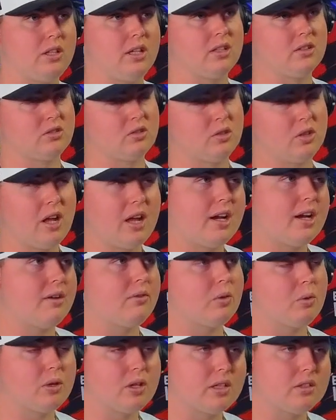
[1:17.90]
yeah. So not
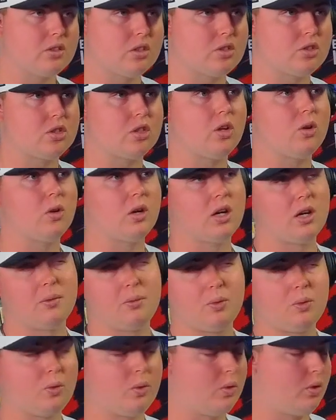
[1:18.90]
everyone has to show
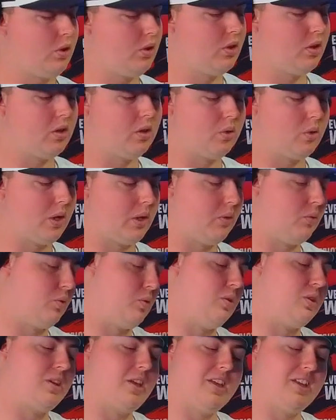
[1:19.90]
up, and
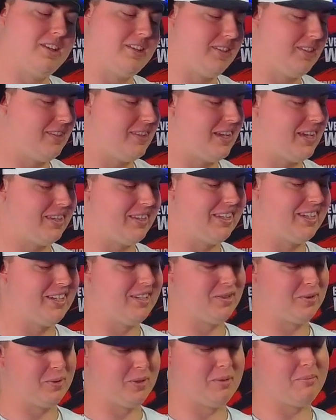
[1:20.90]
we'll get into that
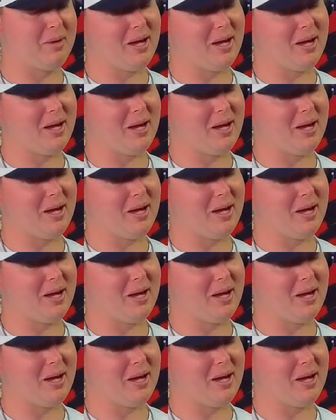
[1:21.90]
later with